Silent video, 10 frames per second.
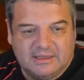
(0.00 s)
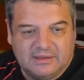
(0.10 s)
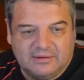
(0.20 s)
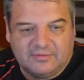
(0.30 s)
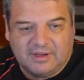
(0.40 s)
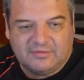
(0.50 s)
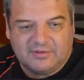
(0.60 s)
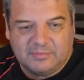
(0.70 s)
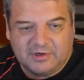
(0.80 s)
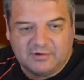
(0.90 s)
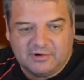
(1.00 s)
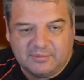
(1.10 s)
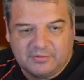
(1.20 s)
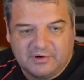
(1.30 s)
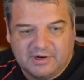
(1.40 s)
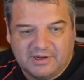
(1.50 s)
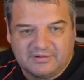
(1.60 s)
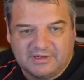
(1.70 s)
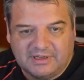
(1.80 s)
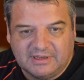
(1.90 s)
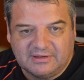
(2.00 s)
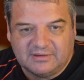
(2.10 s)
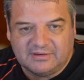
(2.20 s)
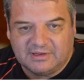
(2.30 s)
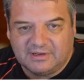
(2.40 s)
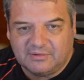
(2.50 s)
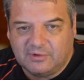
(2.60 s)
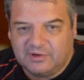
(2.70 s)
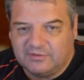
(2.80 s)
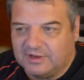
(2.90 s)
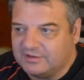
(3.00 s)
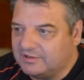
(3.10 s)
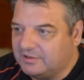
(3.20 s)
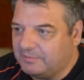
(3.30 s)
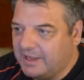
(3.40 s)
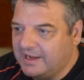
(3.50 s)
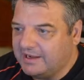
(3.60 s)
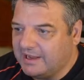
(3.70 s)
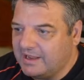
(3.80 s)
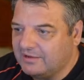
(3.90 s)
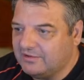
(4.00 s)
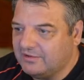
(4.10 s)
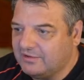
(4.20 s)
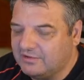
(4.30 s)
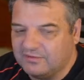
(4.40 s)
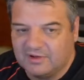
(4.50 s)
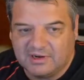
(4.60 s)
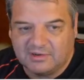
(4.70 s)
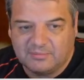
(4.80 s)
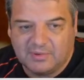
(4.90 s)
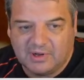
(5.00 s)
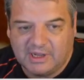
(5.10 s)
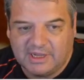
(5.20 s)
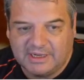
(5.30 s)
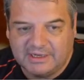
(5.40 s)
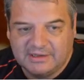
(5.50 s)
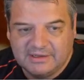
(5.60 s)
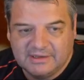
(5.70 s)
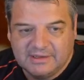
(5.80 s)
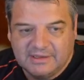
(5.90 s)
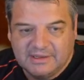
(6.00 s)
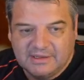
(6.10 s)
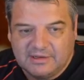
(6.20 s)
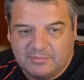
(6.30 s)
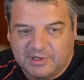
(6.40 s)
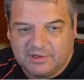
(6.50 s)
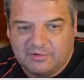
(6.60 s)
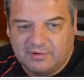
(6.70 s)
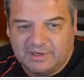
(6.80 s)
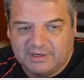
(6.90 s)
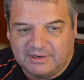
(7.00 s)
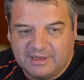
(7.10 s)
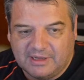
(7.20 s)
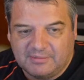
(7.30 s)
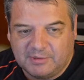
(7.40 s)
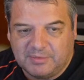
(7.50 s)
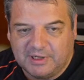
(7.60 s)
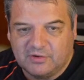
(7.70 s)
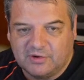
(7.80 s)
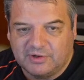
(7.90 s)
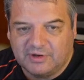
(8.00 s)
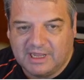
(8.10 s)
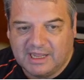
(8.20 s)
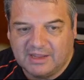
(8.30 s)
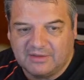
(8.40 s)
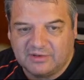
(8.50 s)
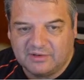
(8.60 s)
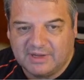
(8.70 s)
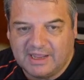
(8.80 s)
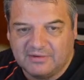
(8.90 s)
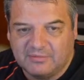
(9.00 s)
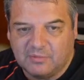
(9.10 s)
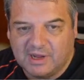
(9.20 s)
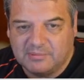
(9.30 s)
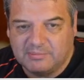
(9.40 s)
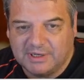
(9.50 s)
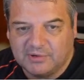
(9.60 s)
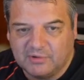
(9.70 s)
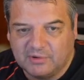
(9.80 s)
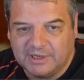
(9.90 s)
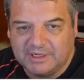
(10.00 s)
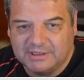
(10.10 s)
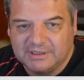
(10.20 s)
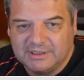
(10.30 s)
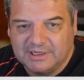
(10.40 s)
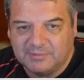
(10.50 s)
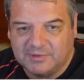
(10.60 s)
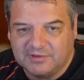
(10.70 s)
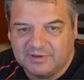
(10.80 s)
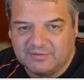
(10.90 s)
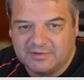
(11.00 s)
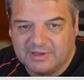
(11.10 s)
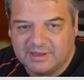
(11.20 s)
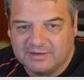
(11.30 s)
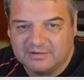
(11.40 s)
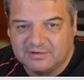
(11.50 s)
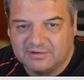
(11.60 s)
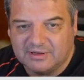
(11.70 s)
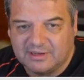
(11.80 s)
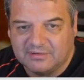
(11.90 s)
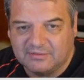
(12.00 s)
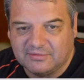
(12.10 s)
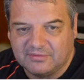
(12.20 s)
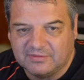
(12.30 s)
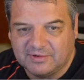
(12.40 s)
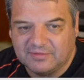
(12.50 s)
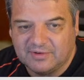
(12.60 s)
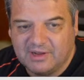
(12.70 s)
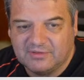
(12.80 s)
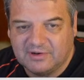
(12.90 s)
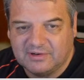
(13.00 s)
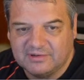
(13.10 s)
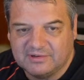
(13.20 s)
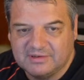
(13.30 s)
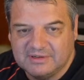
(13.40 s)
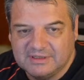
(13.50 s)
If the average Bitcoin price is what you've actually paid out divided by the Bitcoin, how many Bitcoin you have. So if you had one Bitcoin, it'd be $7,055.